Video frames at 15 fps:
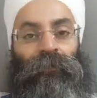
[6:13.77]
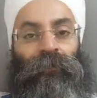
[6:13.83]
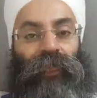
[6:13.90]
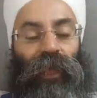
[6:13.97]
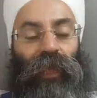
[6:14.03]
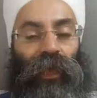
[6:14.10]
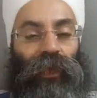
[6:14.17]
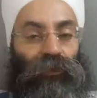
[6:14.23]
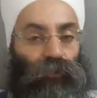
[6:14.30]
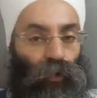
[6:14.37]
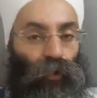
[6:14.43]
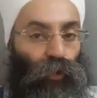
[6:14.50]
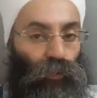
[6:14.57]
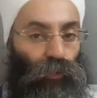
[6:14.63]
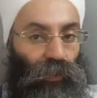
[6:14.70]

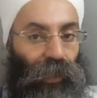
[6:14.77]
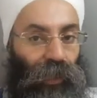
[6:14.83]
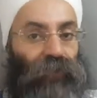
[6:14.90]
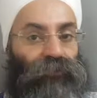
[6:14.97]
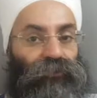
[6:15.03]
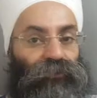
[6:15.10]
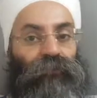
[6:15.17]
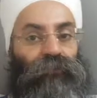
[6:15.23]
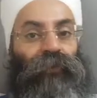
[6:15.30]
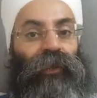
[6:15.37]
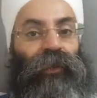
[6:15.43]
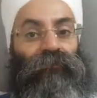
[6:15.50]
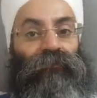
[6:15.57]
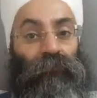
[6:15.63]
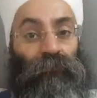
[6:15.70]
Alcohol actually make
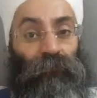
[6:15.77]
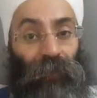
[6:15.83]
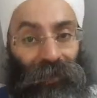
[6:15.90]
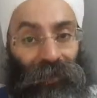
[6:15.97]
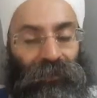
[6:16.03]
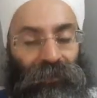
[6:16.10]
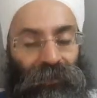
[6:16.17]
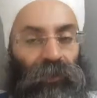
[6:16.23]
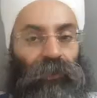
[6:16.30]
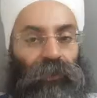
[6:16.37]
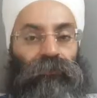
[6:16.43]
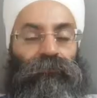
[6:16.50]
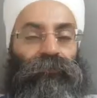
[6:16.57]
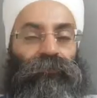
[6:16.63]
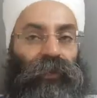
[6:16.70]
our mind dead.
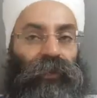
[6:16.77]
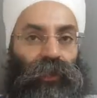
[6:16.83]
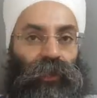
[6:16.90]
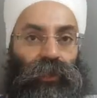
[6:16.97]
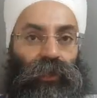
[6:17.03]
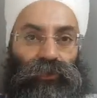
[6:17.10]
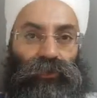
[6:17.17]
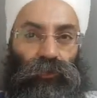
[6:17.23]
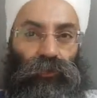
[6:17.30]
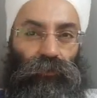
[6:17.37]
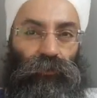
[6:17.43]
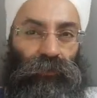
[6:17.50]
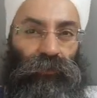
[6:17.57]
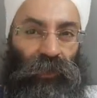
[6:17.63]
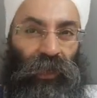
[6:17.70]
So
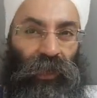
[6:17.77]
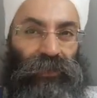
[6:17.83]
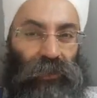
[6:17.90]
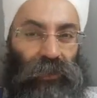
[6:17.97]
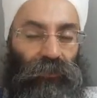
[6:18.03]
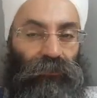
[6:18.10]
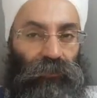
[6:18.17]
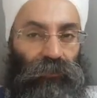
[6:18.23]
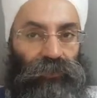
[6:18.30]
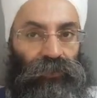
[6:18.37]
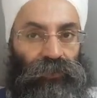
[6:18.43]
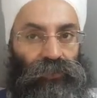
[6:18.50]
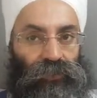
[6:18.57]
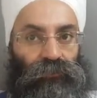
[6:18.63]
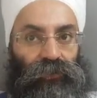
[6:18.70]
these are the
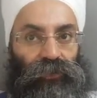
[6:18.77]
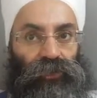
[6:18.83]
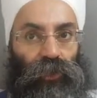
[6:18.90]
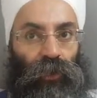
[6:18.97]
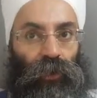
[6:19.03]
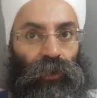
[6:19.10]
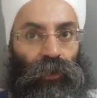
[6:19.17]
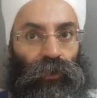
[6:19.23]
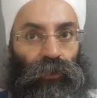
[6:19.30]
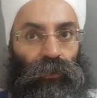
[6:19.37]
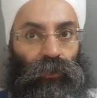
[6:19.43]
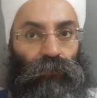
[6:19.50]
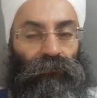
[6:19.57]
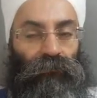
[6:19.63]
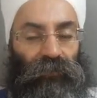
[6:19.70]
reasons which are a
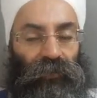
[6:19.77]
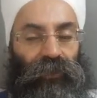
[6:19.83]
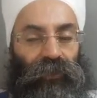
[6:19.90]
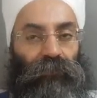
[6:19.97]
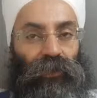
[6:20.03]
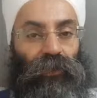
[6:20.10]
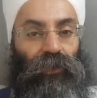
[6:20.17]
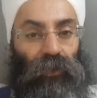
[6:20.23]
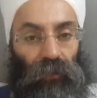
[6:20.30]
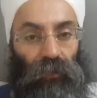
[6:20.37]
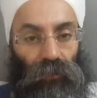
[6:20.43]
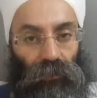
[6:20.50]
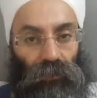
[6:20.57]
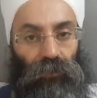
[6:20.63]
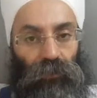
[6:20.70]
very big
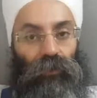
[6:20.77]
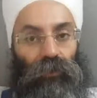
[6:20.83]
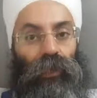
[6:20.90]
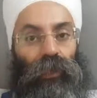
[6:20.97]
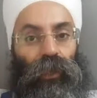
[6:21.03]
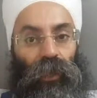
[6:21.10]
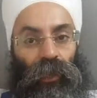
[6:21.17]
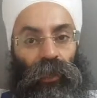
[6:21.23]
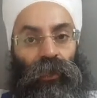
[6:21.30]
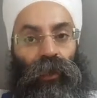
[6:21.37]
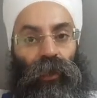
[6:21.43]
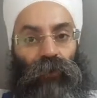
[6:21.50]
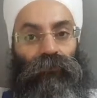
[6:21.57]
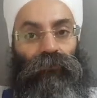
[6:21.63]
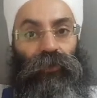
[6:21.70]
hurdle in
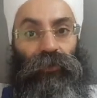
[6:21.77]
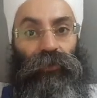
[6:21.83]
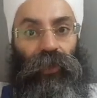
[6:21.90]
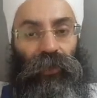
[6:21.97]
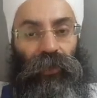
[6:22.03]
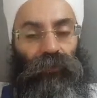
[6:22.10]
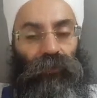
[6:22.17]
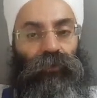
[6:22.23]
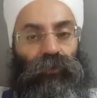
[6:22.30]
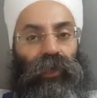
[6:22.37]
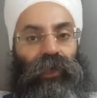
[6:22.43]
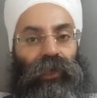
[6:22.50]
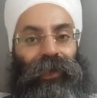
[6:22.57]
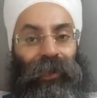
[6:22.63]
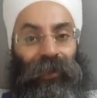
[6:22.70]
our
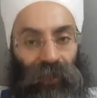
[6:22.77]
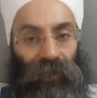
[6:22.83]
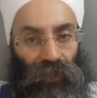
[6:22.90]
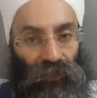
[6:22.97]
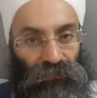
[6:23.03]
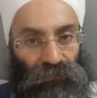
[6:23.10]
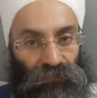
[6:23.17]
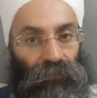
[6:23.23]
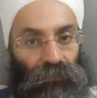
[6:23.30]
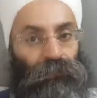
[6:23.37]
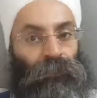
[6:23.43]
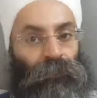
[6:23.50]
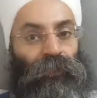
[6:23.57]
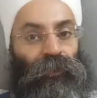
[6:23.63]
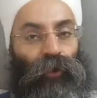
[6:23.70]
day-to-day connection,
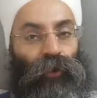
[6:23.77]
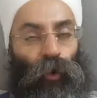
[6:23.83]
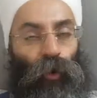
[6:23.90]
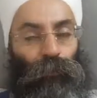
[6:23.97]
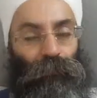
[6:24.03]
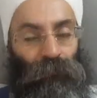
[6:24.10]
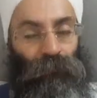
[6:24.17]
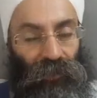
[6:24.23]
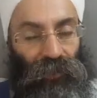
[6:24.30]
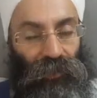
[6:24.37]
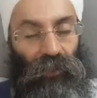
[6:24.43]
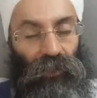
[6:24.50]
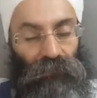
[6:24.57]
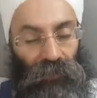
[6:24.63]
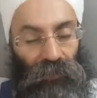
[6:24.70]
or making
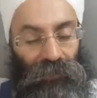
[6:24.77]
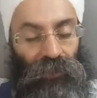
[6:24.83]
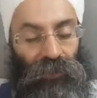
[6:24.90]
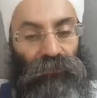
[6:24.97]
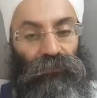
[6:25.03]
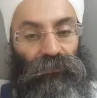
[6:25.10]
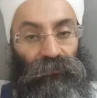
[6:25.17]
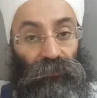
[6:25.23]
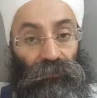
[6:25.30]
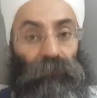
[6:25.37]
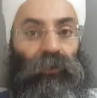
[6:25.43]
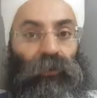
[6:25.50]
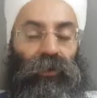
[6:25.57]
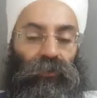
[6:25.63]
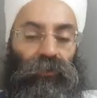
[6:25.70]
our connections with
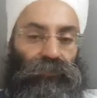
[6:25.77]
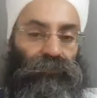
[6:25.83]
Maharaj.